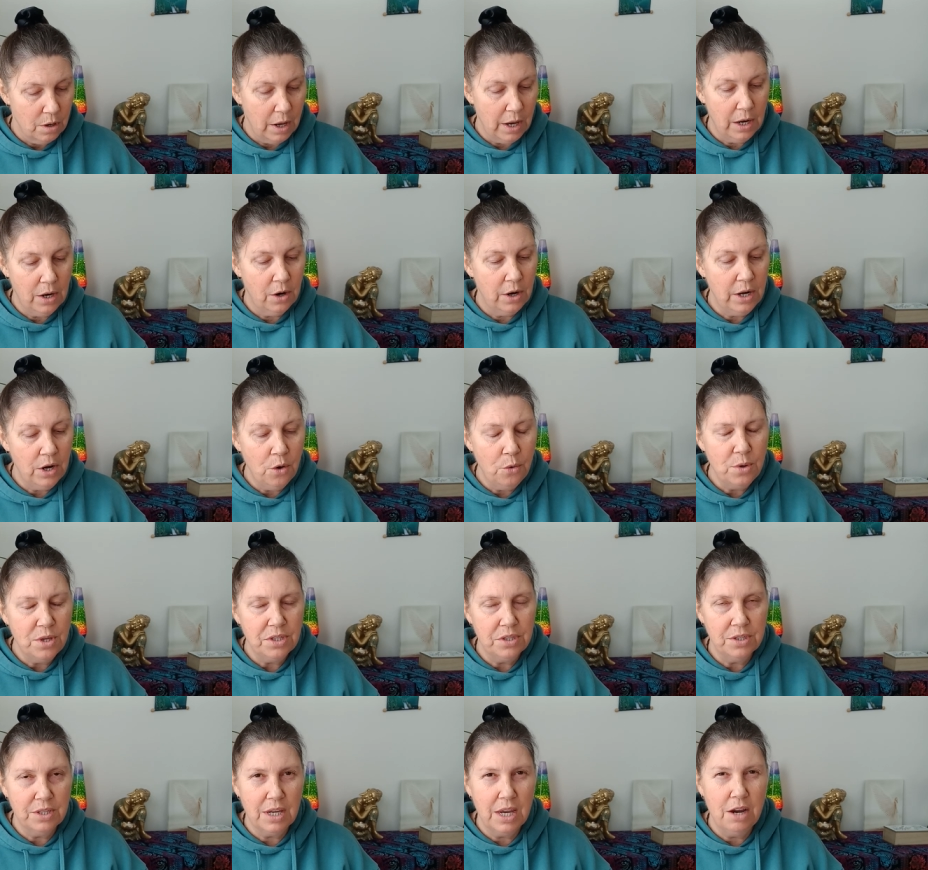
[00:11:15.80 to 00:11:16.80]
And I know
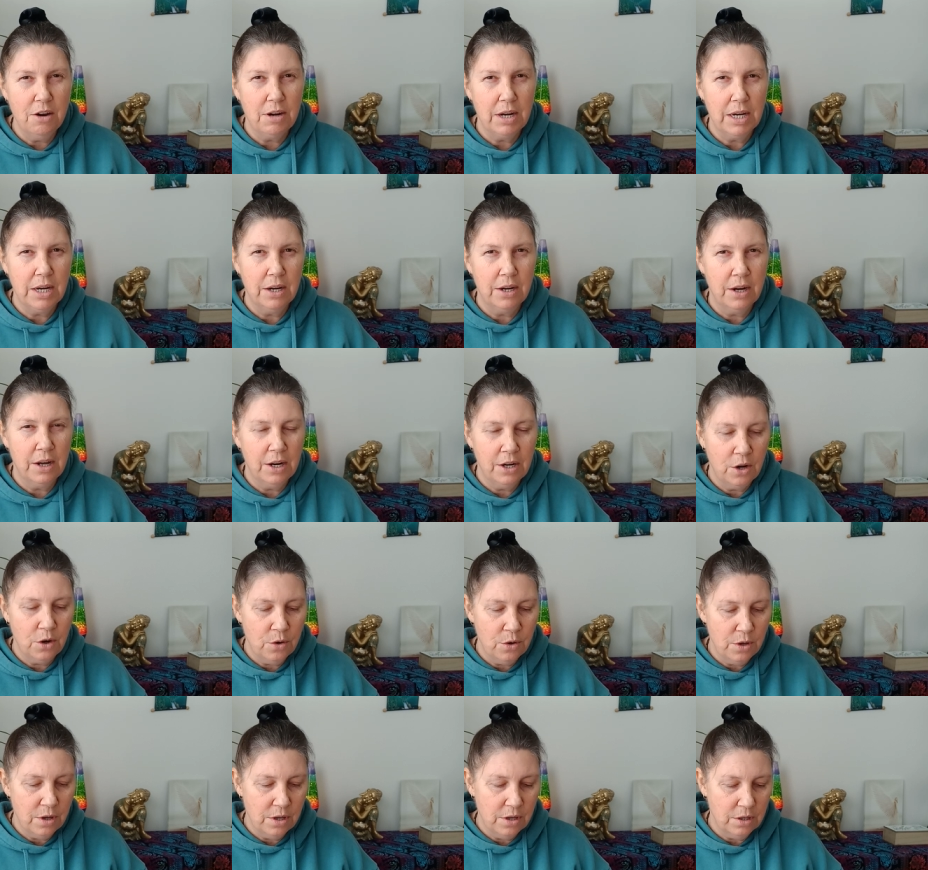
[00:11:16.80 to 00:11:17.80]
it's scary and I know
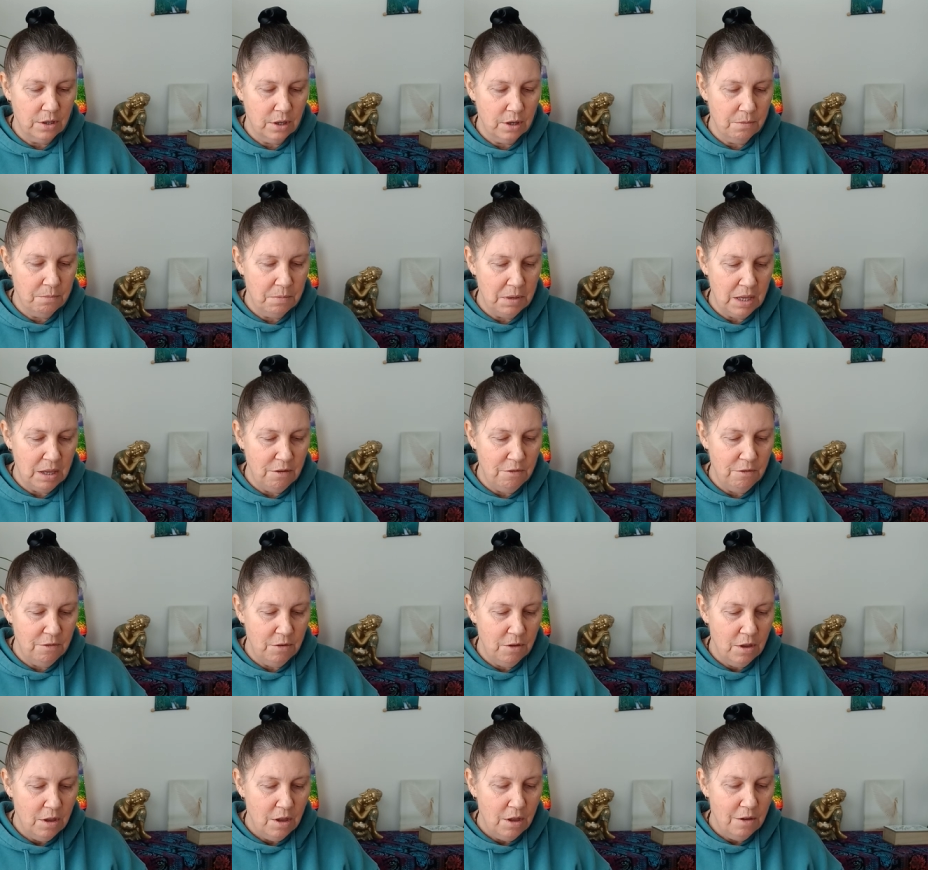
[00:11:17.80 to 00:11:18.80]
it can be
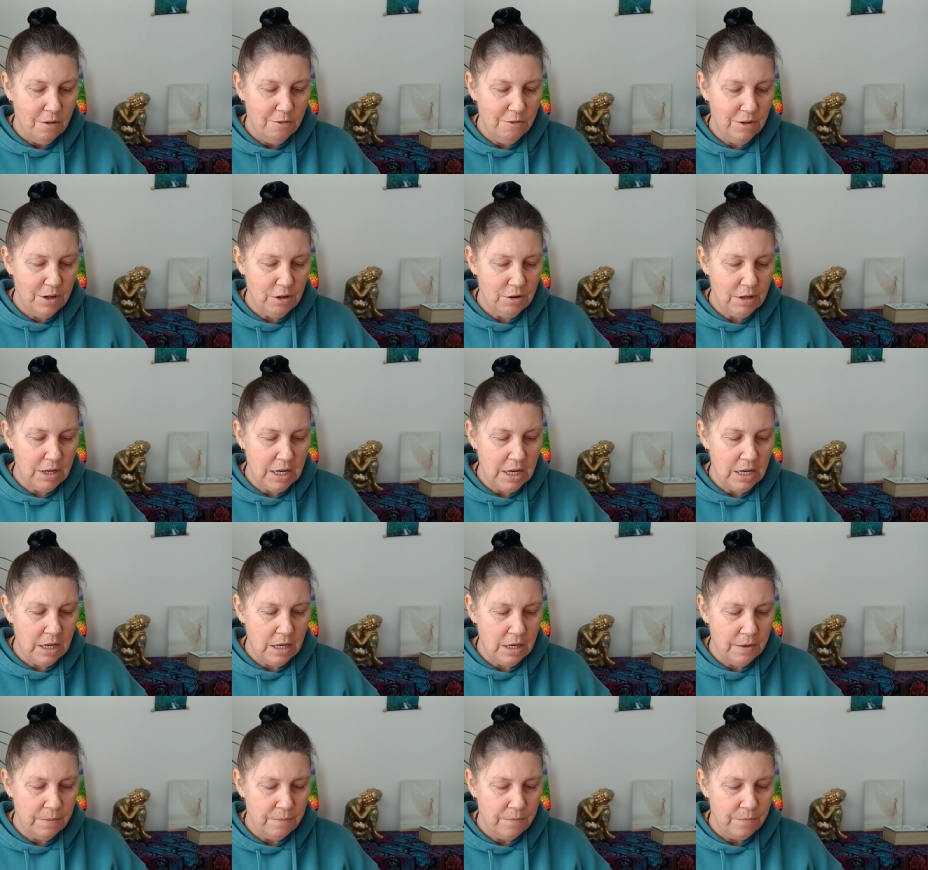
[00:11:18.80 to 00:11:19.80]

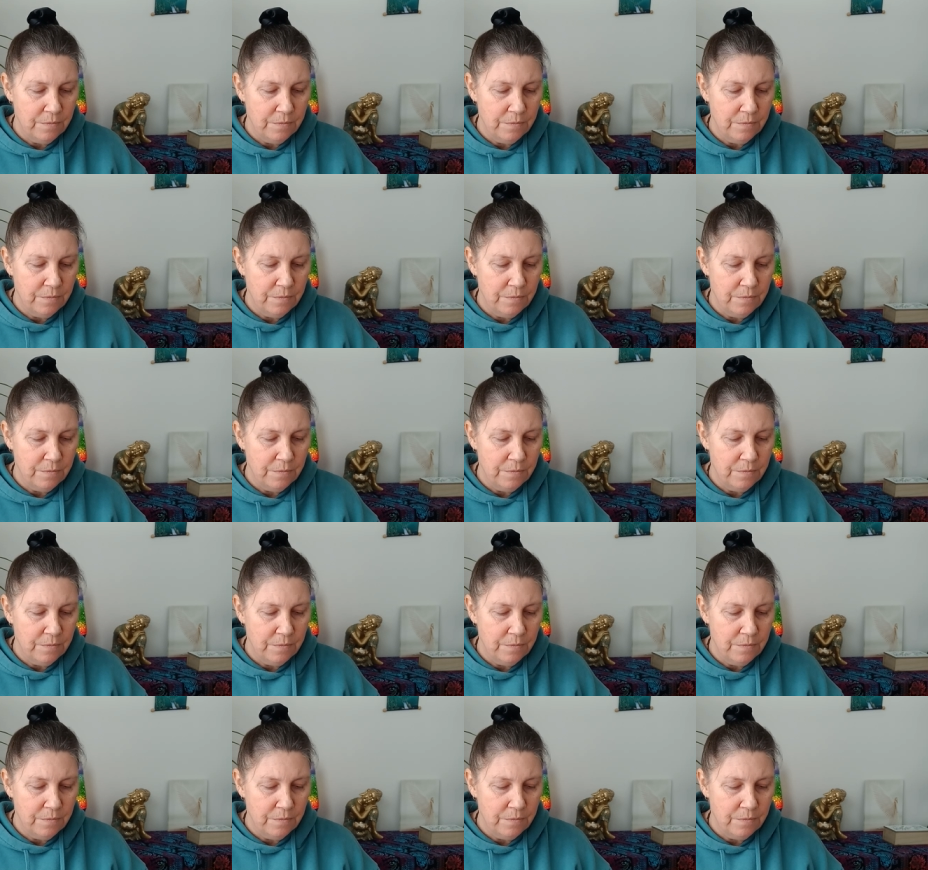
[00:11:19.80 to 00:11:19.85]
very,